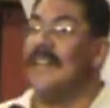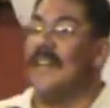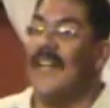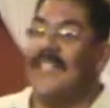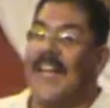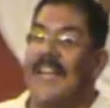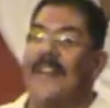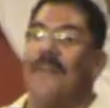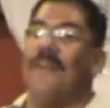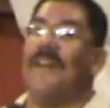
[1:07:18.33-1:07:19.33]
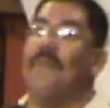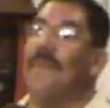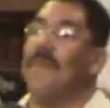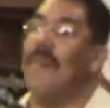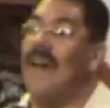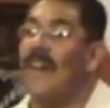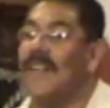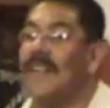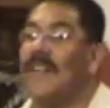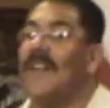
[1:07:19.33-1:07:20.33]
And I tell you, I wouldn't have been married
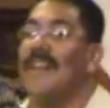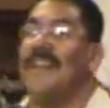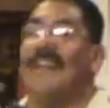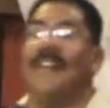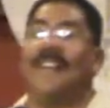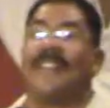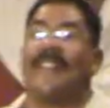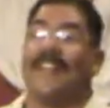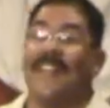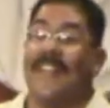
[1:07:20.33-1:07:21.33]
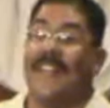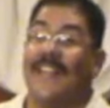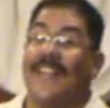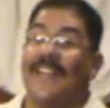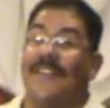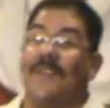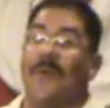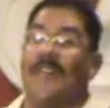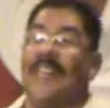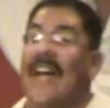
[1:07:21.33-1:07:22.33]
in 30 years, or
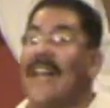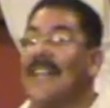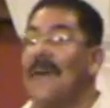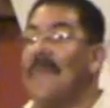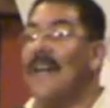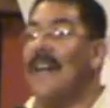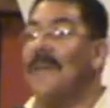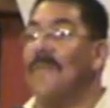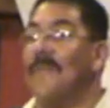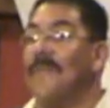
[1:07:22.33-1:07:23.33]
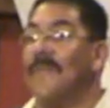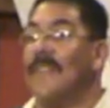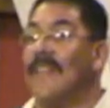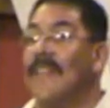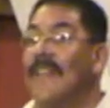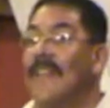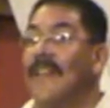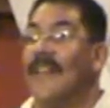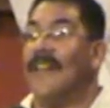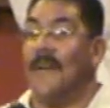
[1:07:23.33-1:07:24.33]
29 coming up.
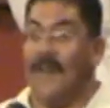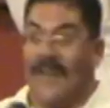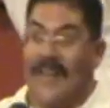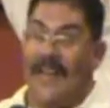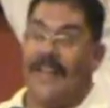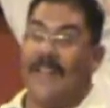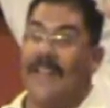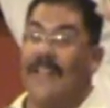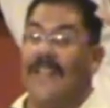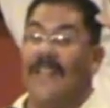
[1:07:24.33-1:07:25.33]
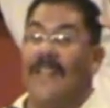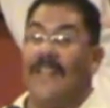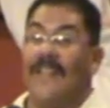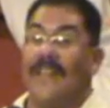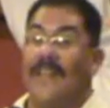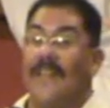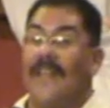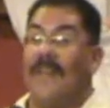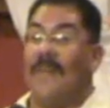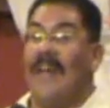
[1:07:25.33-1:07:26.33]
Come on now. Yeah, amen.
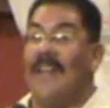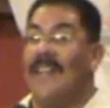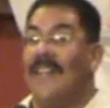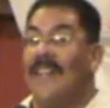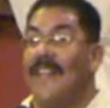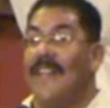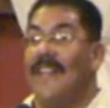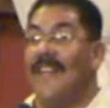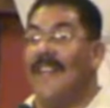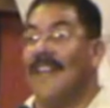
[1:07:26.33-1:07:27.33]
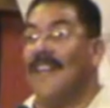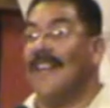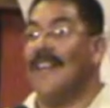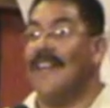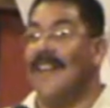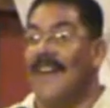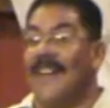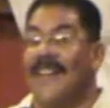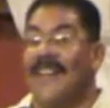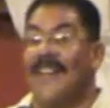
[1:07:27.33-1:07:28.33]
Amen?
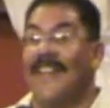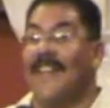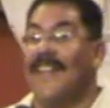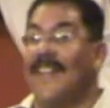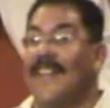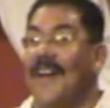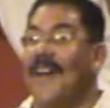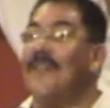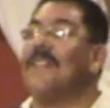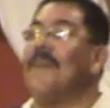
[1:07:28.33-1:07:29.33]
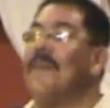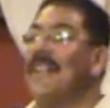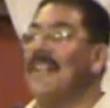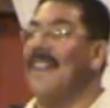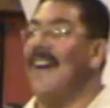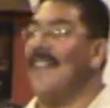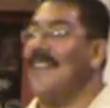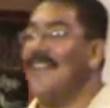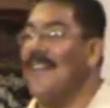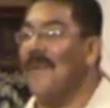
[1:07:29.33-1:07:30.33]
Huh? I heard somebody yell
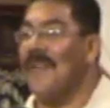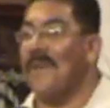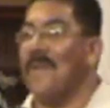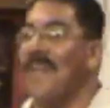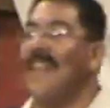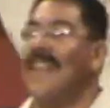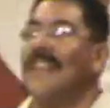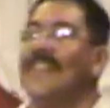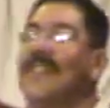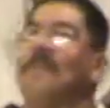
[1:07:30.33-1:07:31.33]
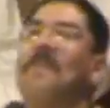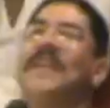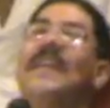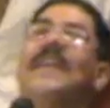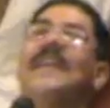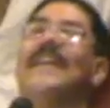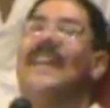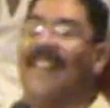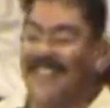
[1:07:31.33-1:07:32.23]
the other day, one of the men, submit.